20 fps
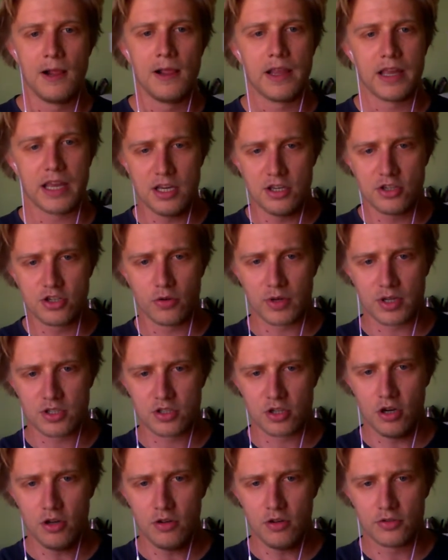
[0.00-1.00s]
In doing
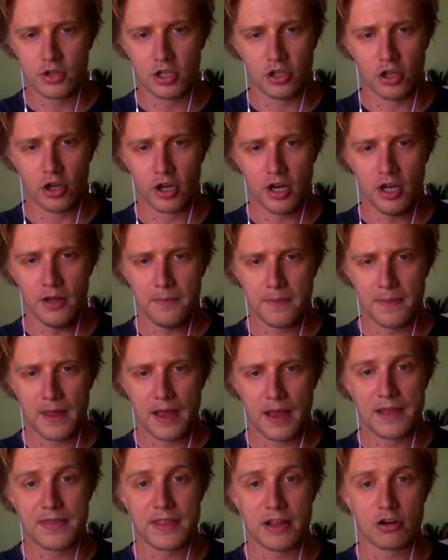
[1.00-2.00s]
so, the learner
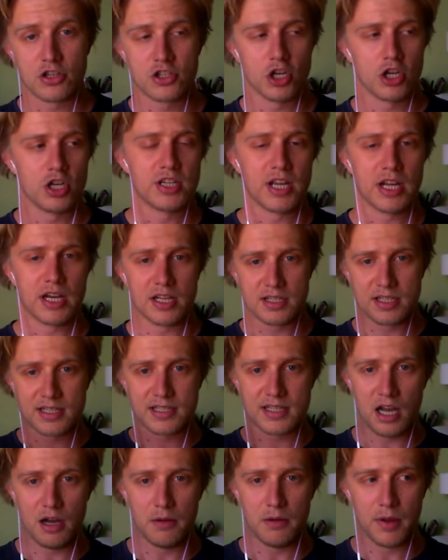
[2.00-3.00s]
and their associated
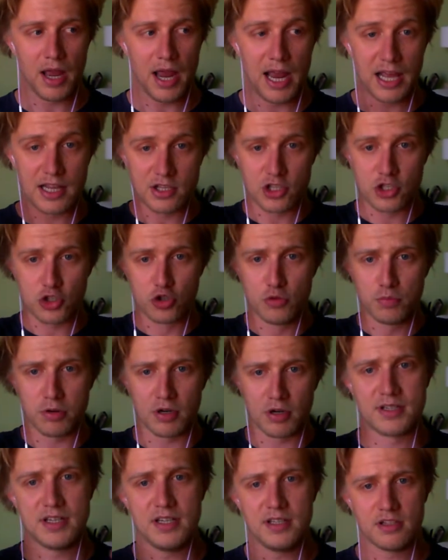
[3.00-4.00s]
sub and supra
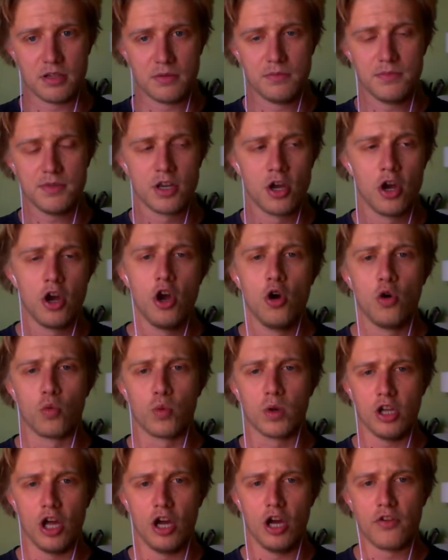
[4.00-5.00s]
systems
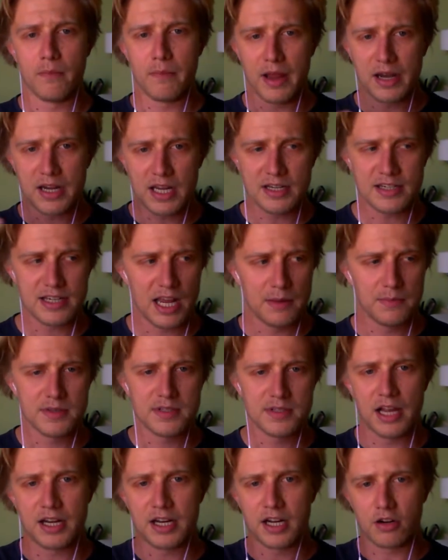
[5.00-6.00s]
will, over many attempts
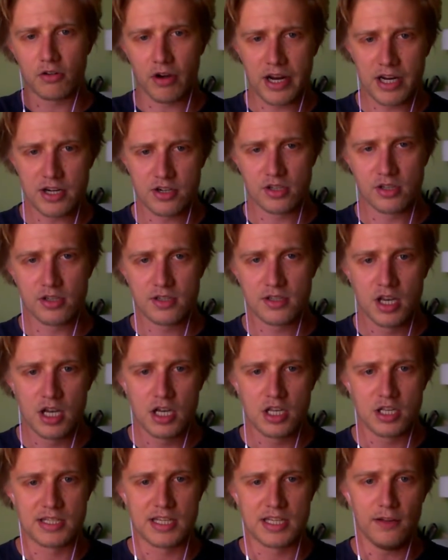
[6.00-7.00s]
and iterations,
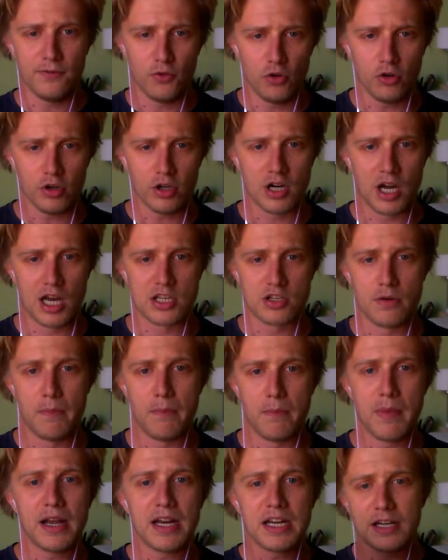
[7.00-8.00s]
self-organize on
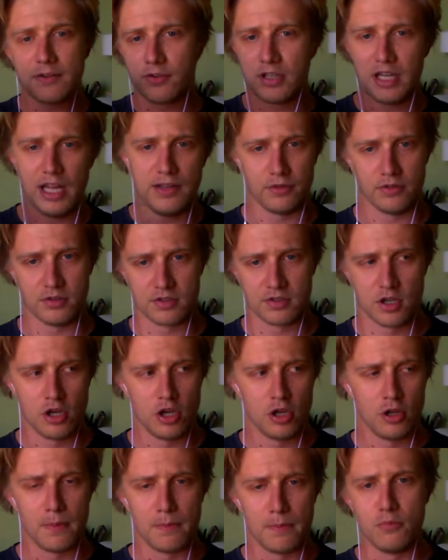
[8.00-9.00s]
many different levels,
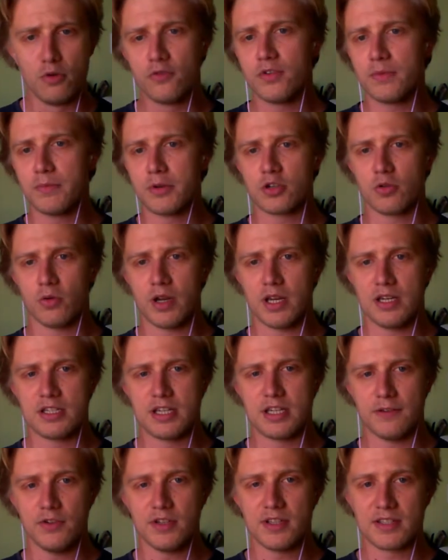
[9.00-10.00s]
moving between
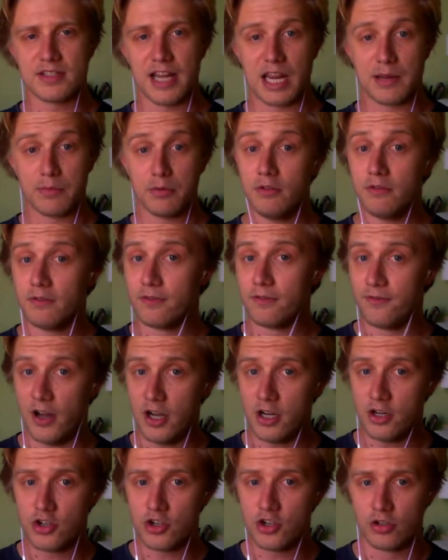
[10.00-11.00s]
different stable,
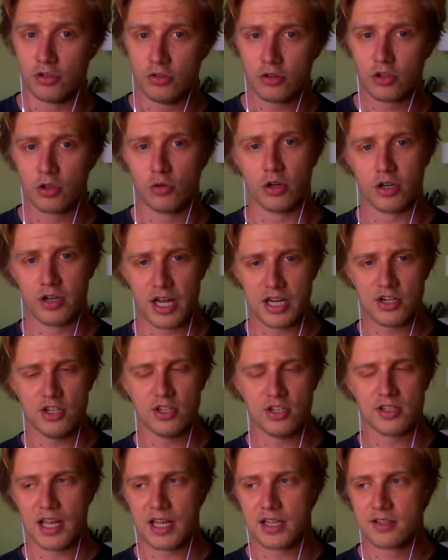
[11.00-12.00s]
functional coordination
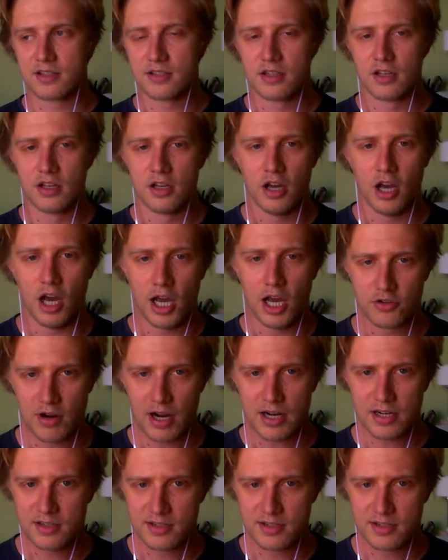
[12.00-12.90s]
states, attractor